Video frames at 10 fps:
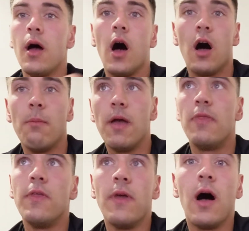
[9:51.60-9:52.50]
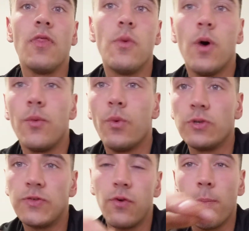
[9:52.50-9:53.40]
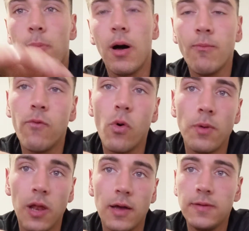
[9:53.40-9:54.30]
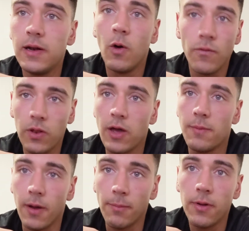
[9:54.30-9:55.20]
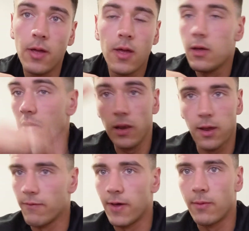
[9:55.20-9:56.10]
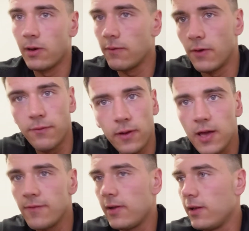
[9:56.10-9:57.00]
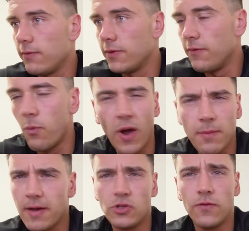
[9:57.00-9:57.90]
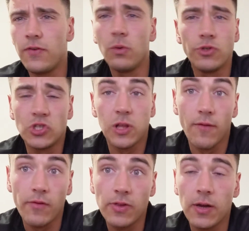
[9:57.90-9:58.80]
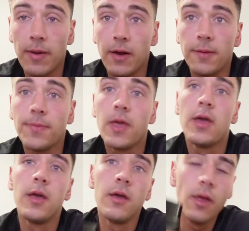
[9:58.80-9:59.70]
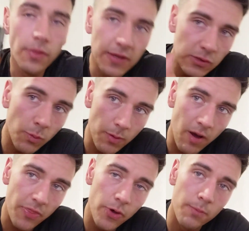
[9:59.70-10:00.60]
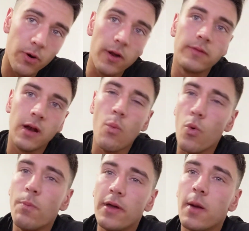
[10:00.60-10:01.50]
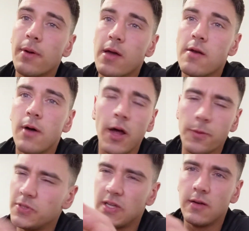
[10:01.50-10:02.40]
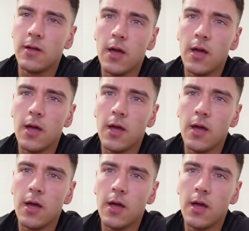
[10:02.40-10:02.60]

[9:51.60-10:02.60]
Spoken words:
And then the other one was for a pump formula. I did N-Phenylethylene pump. Love them. Love the flavor. Love the way it makes you feel. Just love everything about it. this will be my third product that I will pick up again, 100%.